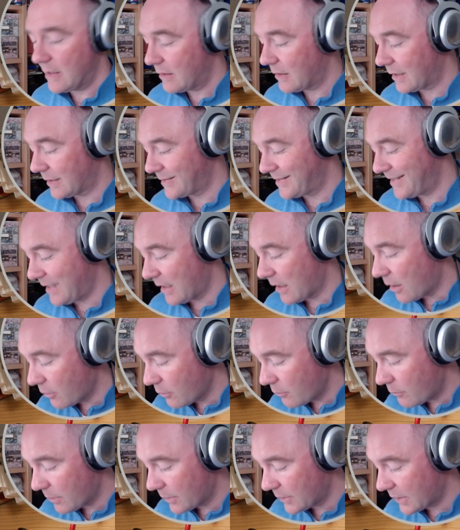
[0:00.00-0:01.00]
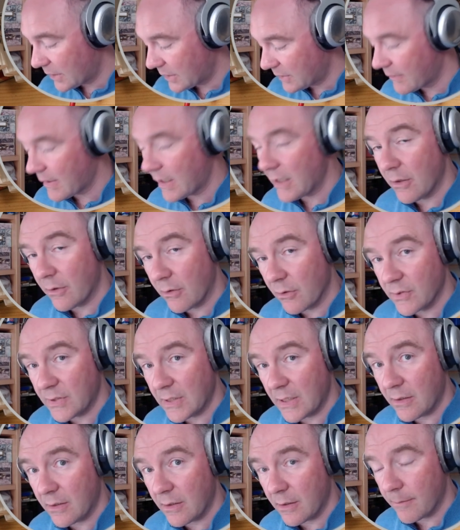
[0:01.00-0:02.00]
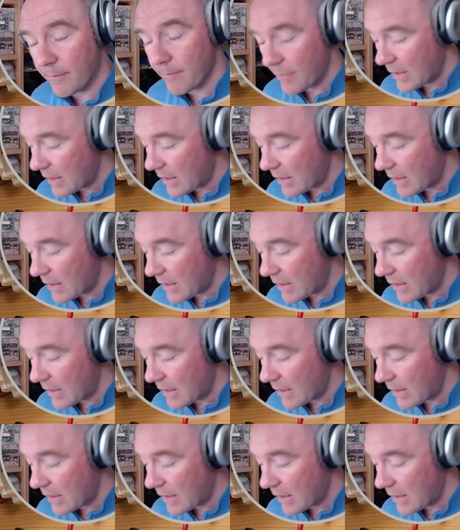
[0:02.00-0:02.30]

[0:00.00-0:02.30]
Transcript: That's the unquantized value goes in there.